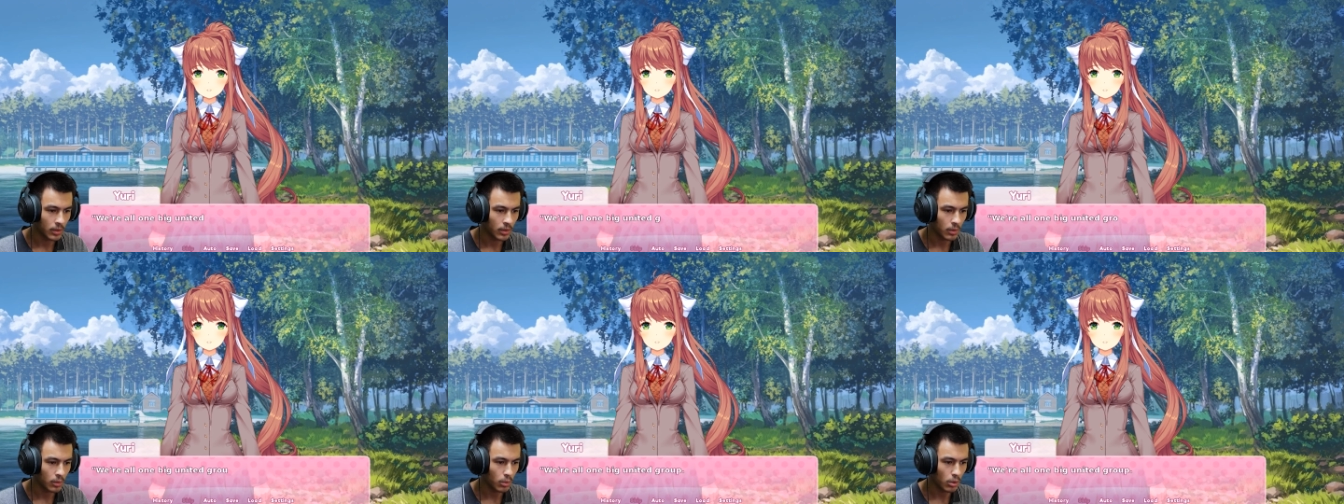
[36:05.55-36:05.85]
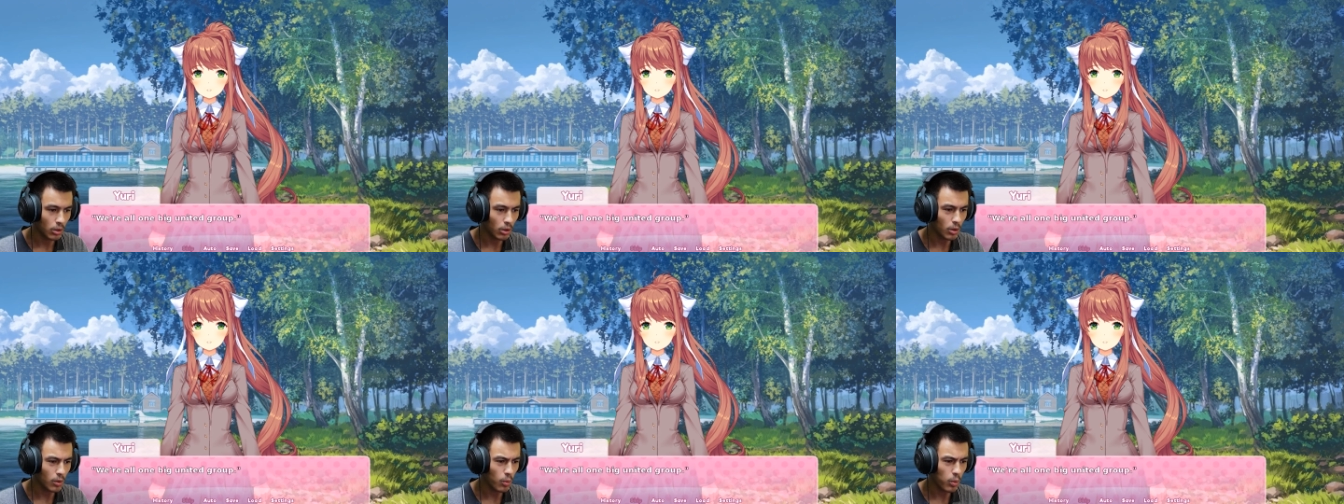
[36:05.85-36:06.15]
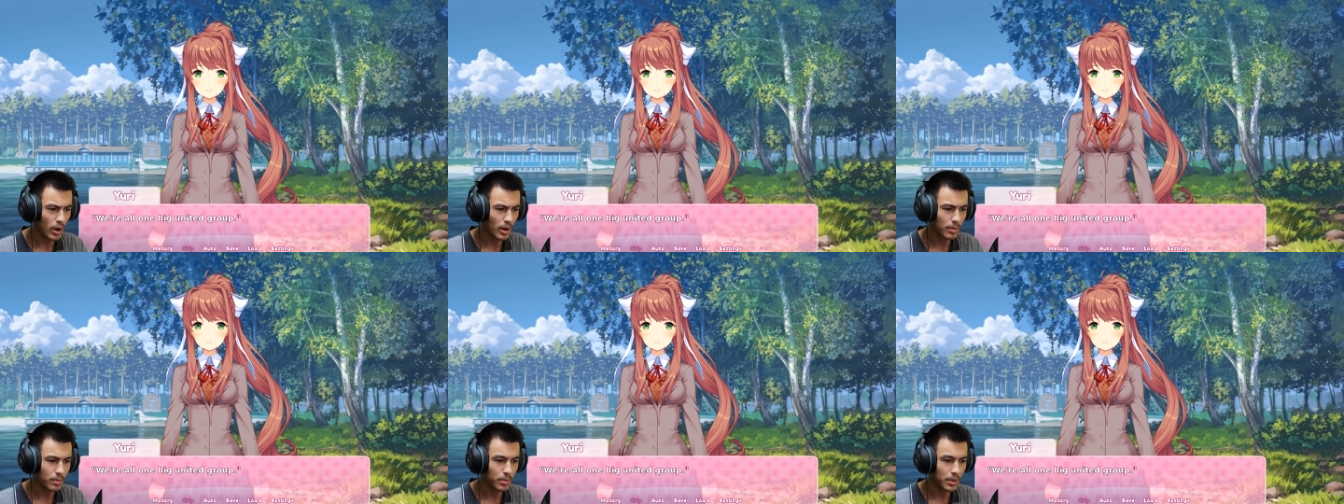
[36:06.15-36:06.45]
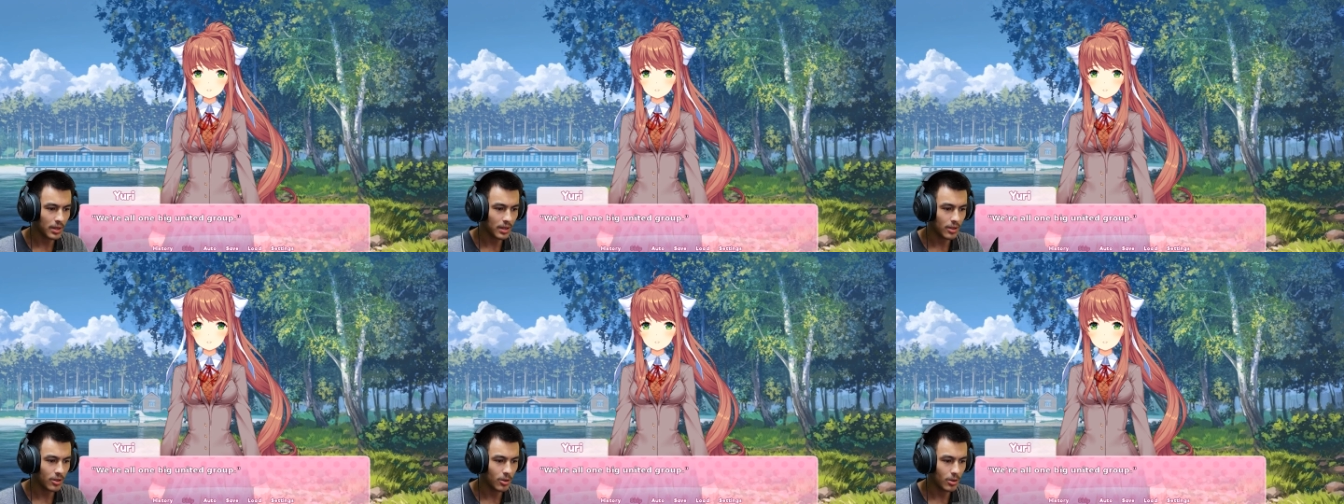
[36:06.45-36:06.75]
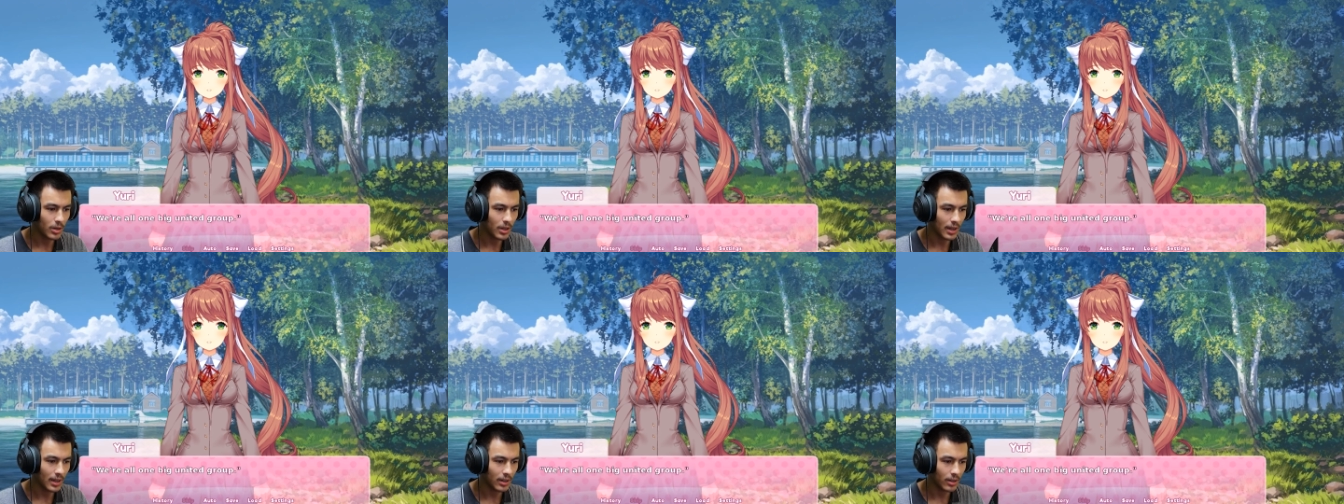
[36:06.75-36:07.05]
We're all one big
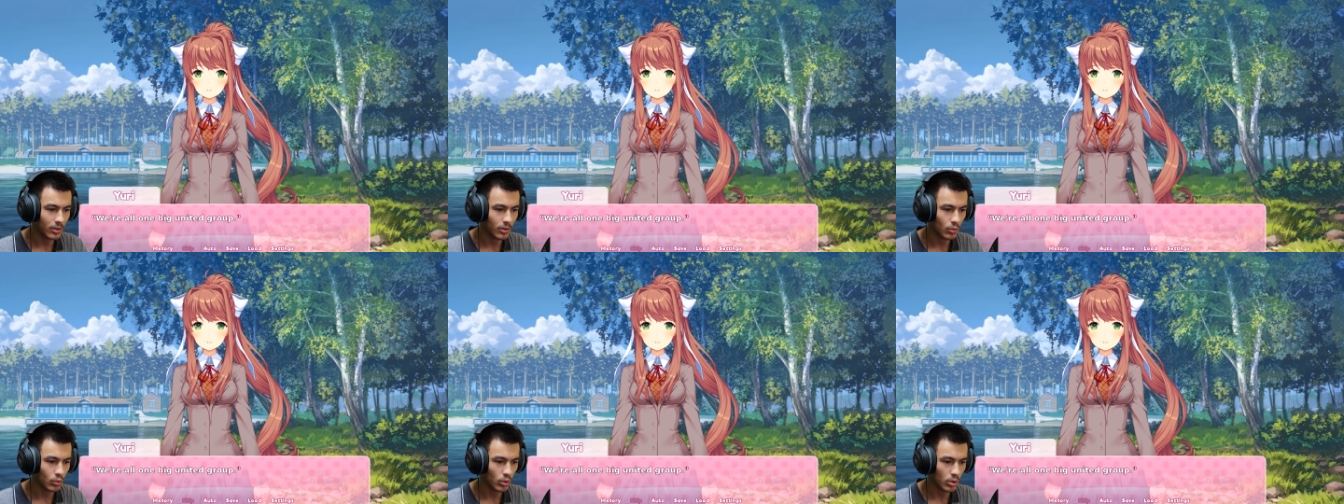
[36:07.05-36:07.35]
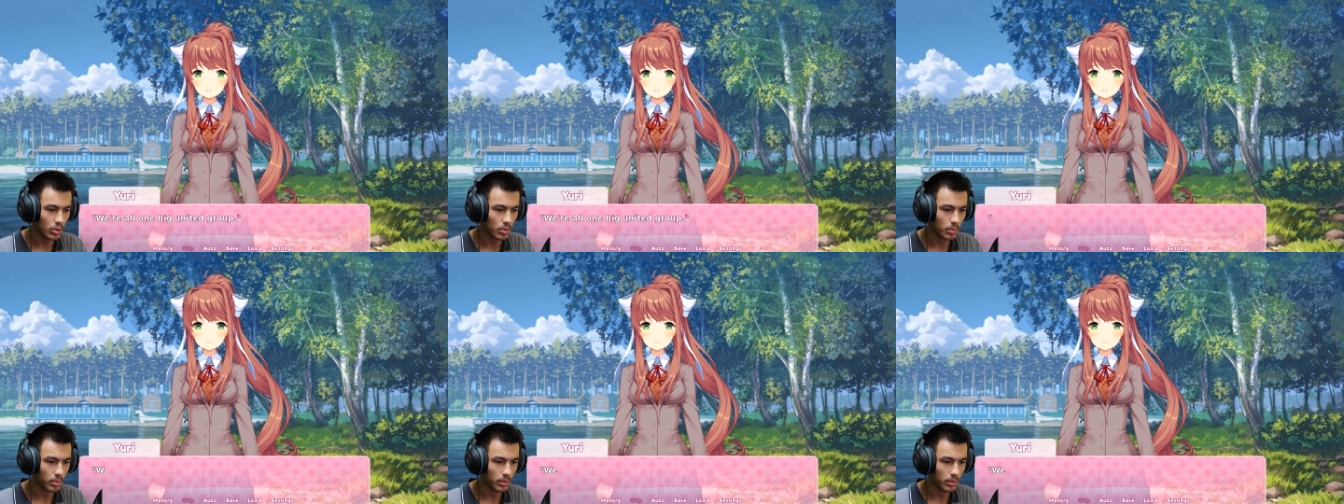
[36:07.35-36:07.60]
united group.